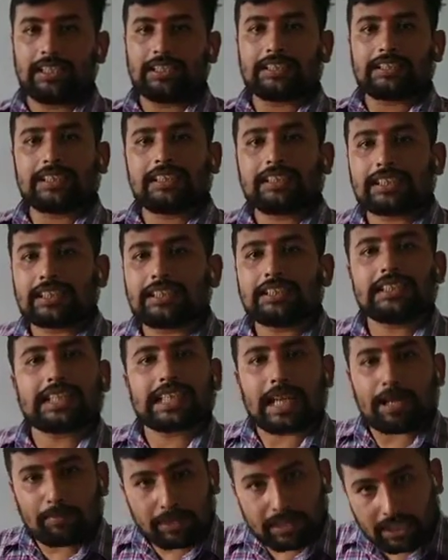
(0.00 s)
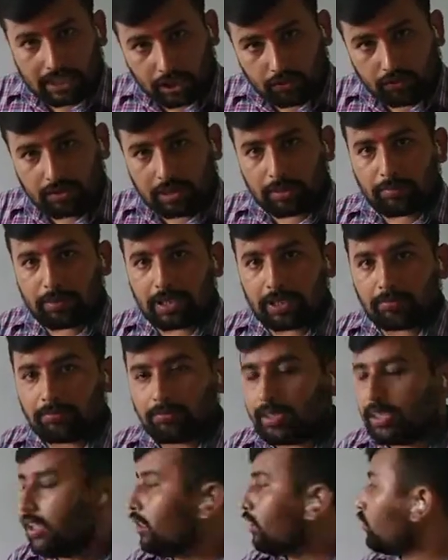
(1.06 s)
Since it is the chemical equilibrium,
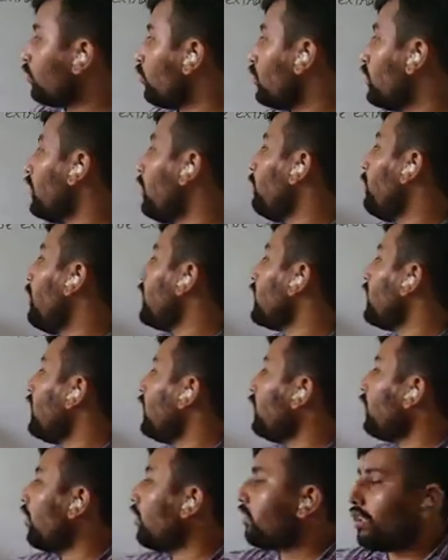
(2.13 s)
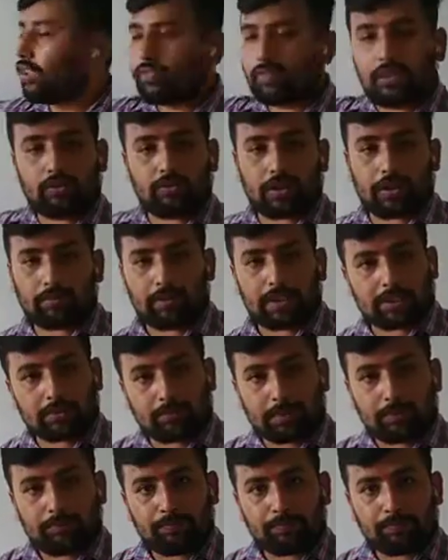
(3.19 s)
so C plus D is also equal to A plus B.